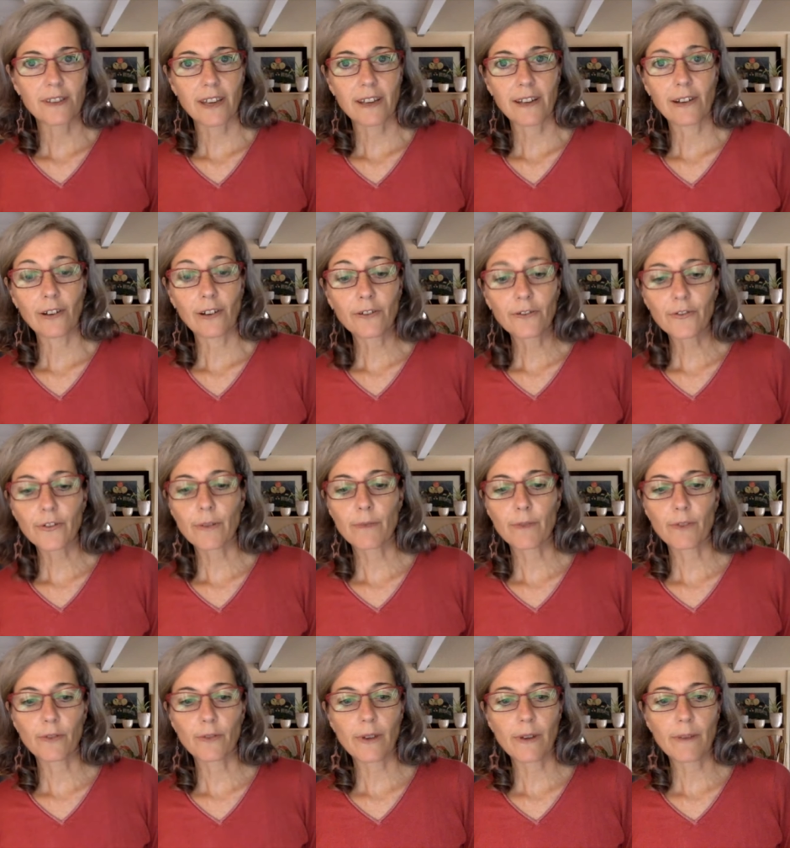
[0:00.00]
I learned from
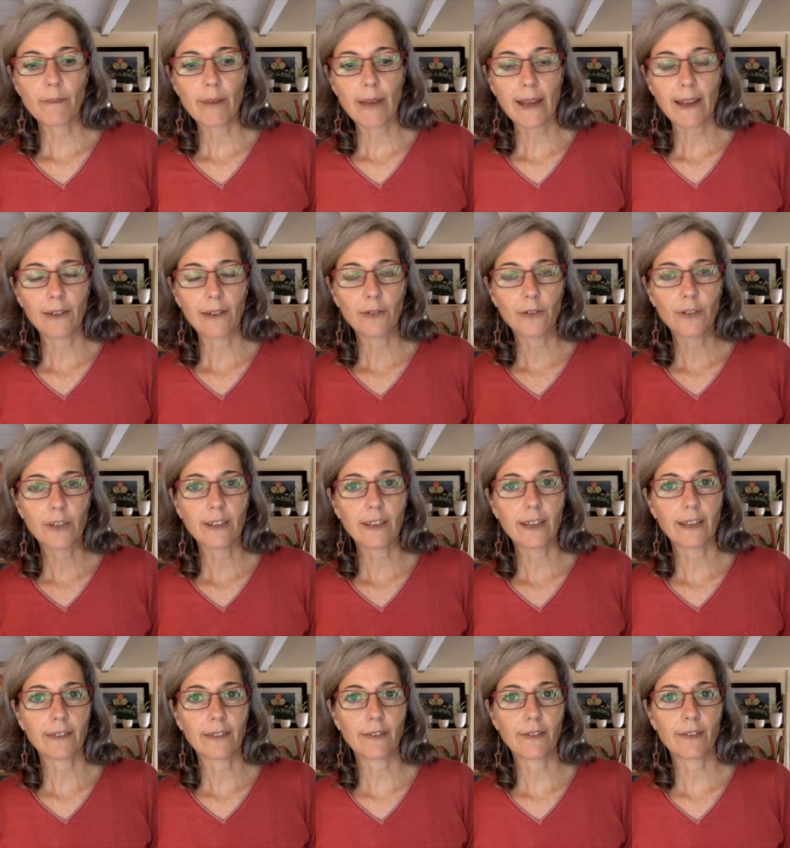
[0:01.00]
the web by looking
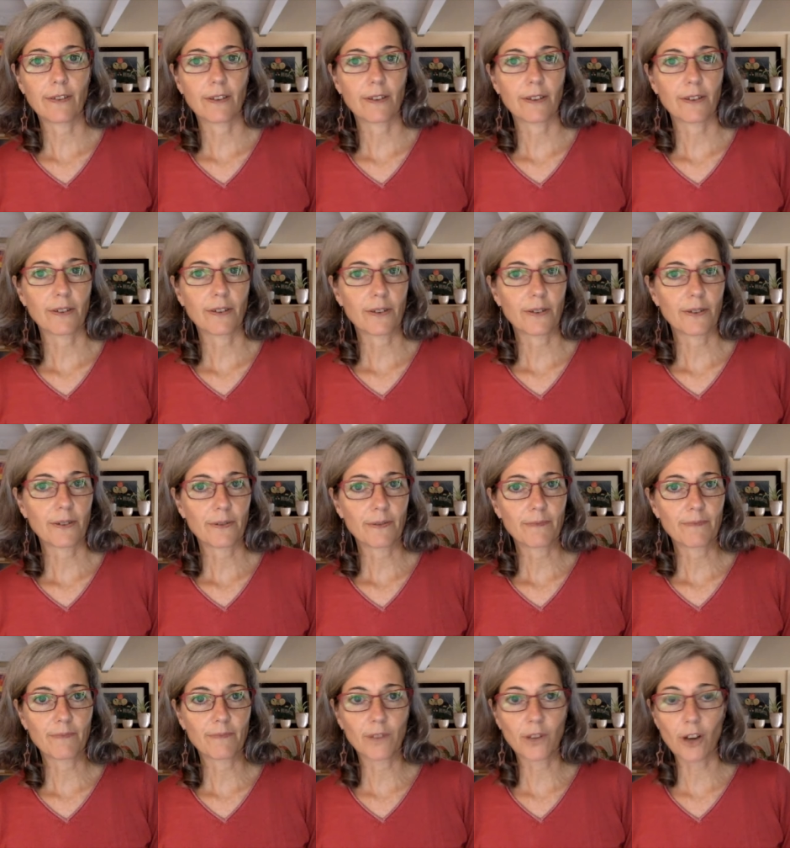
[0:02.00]
at the
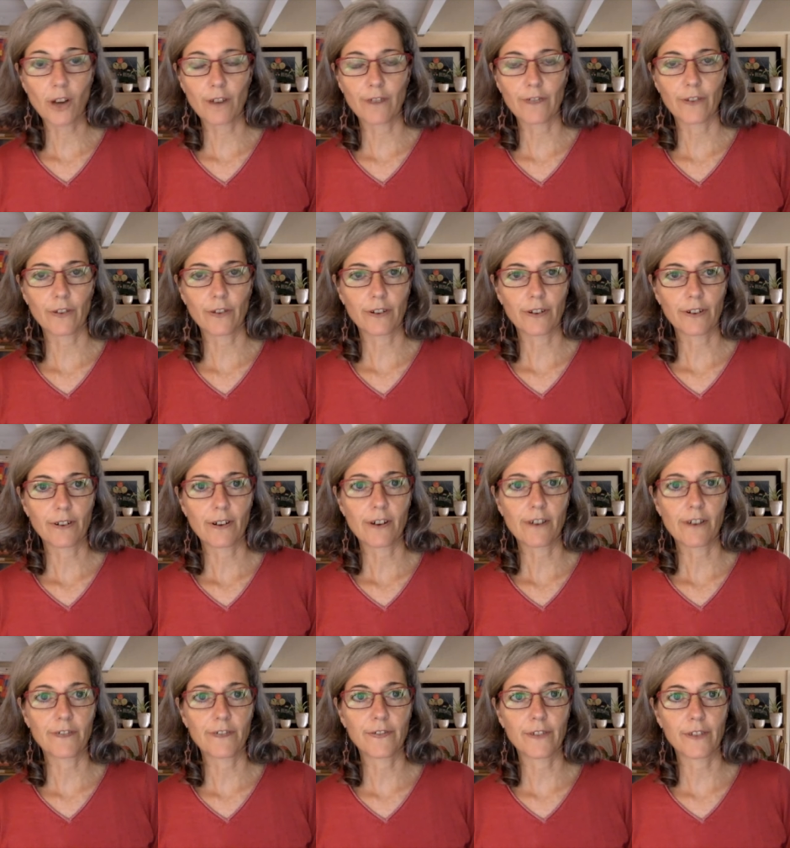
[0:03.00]
cover
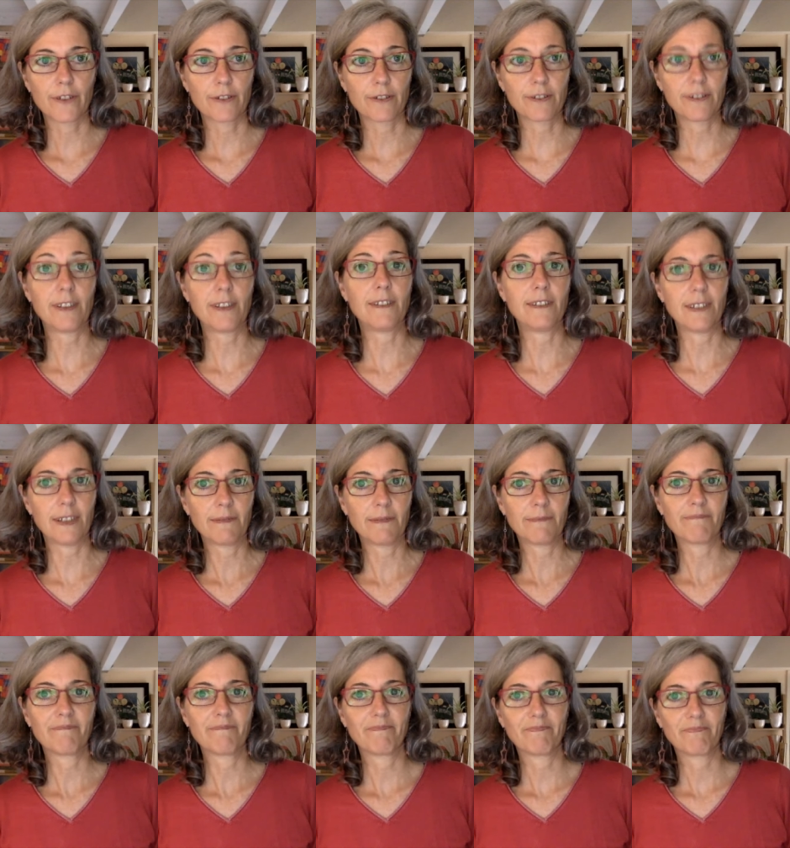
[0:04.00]
of a CD,
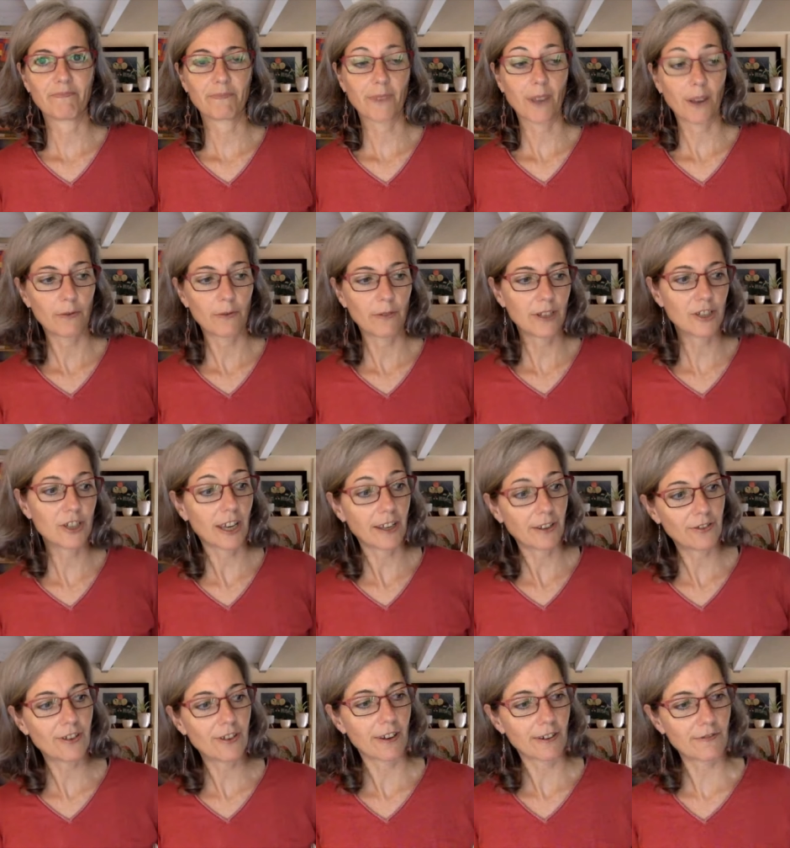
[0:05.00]
which I
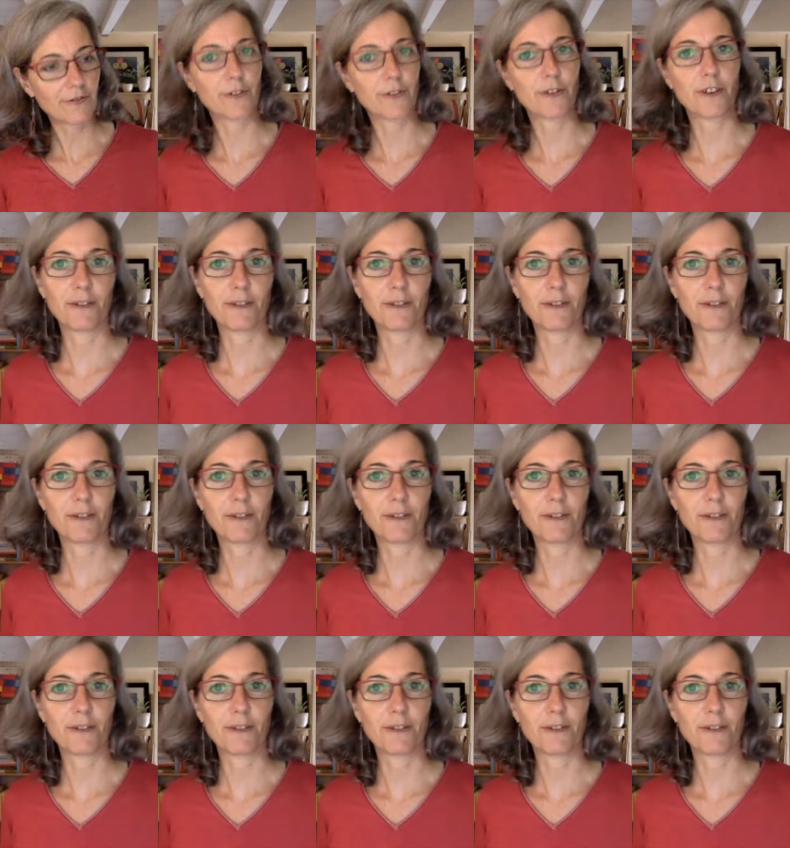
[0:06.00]
dug for